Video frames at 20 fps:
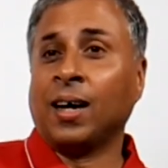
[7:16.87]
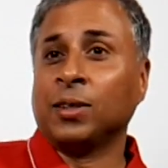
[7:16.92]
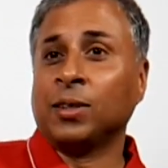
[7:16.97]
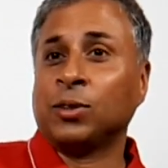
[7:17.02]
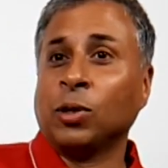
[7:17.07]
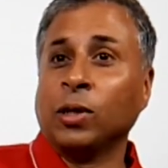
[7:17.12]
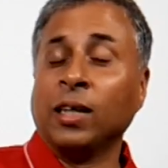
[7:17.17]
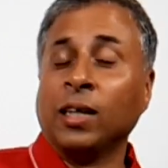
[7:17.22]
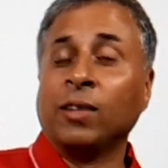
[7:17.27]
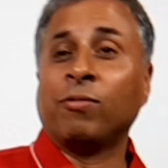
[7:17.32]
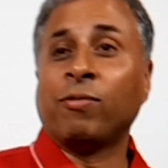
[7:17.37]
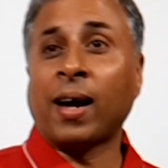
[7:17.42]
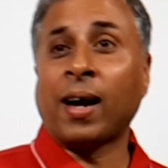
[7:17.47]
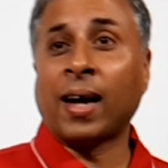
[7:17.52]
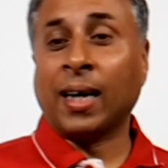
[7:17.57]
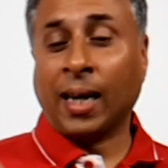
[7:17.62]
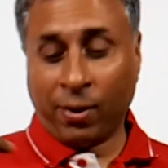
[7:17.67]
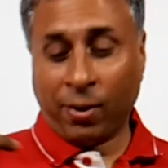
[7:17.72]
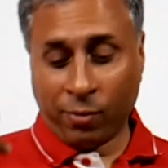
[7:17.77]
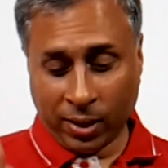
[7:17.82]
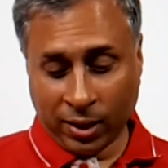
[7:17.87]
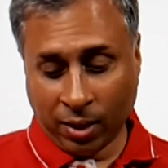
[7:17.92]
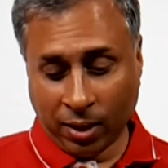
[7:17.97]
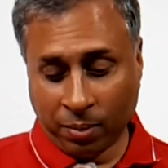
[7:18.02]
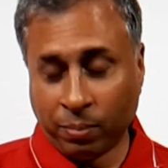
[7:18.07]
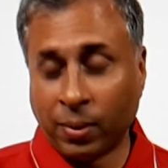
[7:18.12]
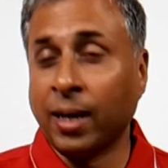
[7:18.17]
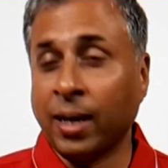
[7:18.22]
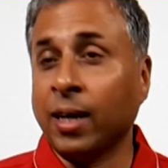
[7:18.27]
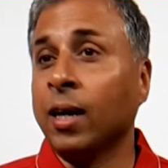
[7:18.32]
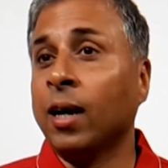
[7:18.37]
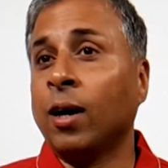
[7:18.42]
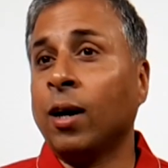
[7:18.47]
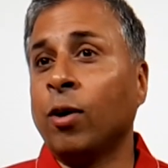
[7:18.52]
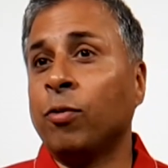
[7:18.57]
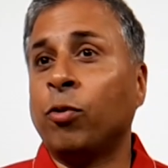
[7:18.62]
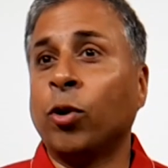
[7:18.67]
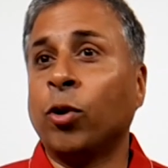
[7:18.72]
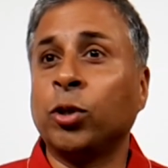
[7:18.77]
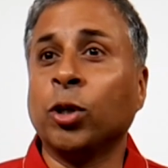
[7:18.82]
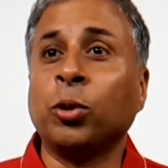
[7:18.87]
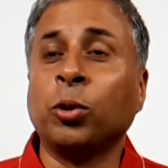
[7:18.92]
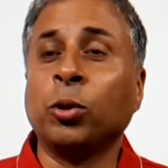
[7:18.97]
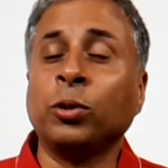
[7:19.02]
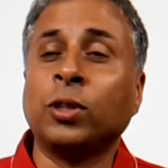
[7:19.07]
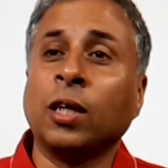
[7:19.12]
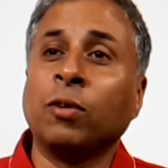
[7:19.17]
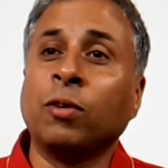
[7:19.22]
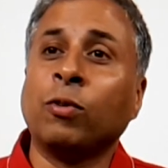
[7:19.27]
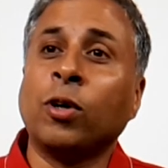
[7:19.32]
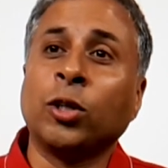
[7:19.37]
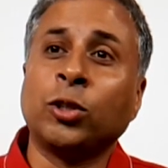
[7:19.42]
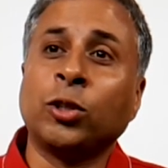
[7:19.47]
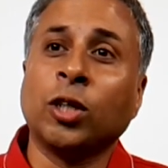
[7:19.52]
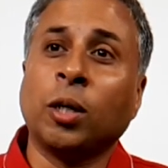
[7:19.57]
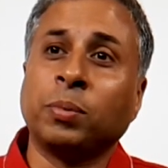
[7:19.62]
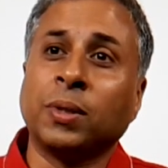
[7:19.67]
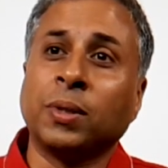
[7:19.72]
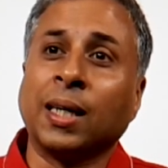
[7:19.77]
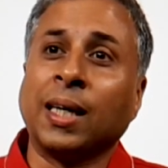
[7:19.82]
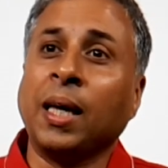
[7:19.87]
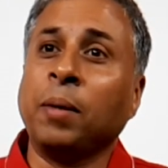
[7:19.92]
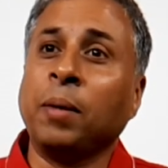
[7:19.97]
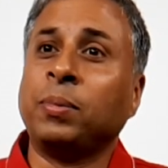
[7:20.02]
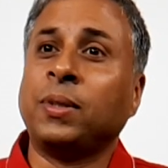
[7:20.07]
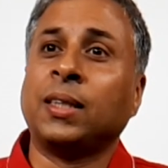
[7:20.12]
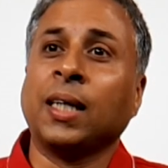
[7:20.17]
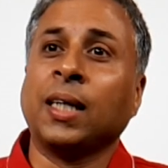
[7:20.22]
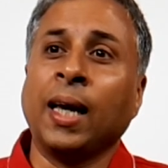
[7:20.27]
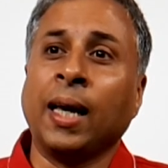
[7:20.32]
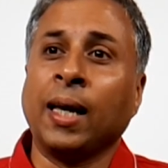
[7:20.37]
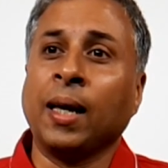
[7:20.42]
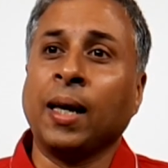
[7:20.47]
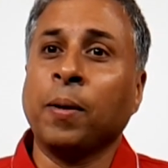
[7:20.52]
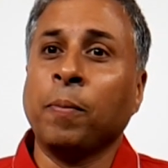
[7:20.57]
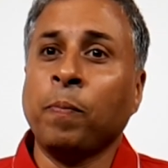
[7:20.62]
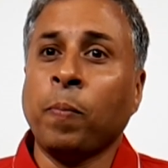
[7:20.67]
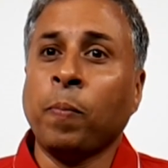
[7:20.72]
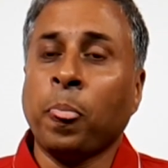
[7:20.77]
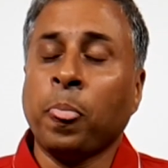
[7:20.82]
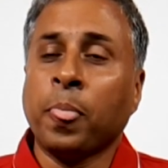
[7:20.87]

So in fact, even in my photo tours and workshops, I keep saying